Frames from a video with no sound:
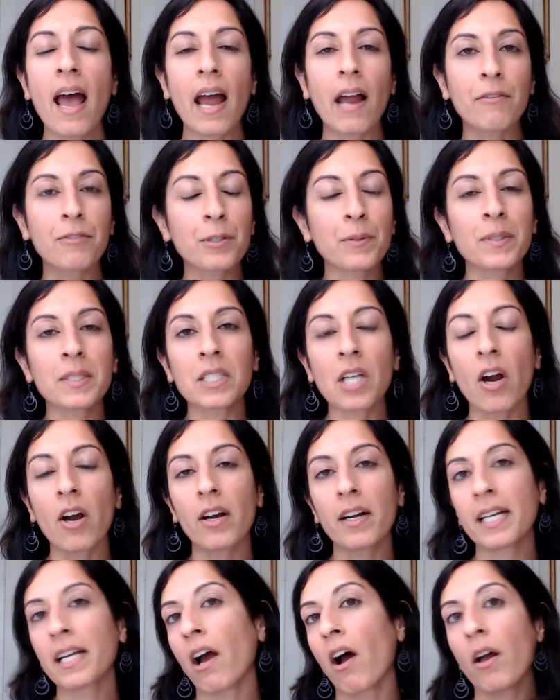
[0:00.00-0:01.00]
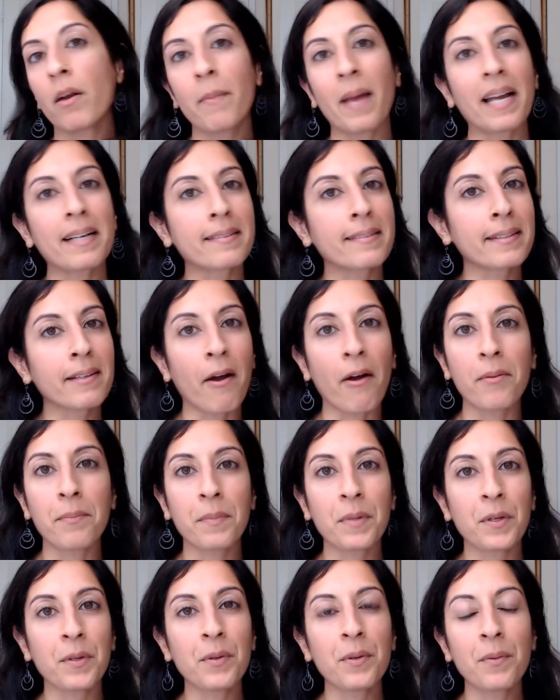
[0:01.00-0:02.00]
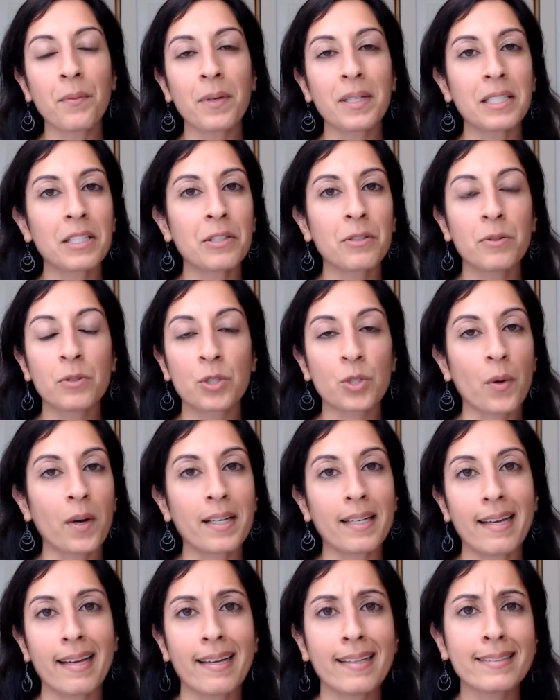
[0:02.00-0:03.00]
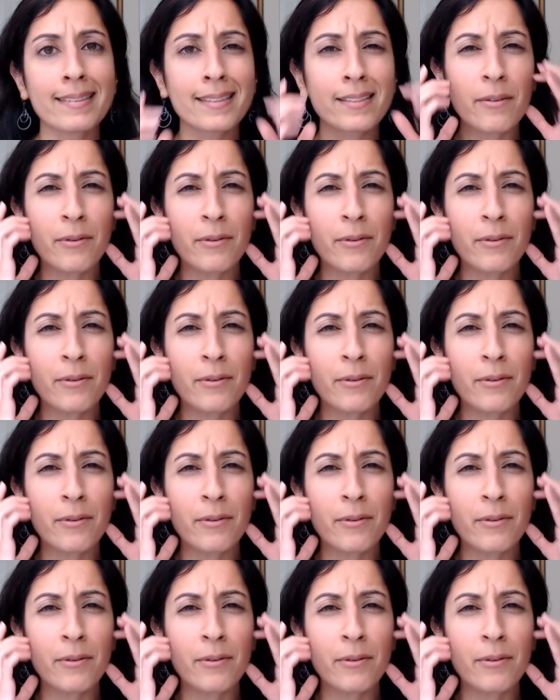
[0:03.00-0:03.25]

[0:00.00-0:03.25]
everyone's already automatically on mute when you join in.